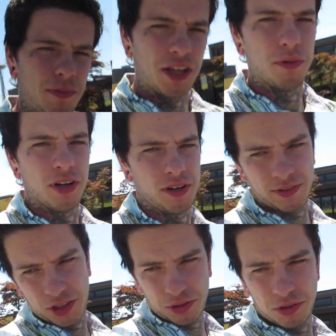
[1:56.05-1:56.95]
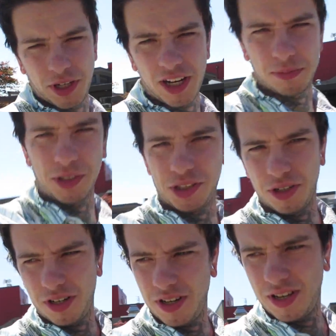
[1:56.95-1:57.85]
By the way, have I showed you guys my
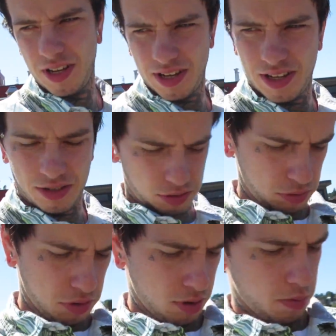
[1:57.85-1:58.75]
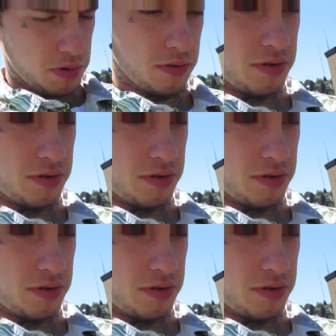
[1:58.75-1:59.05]
shirt? It's so dope.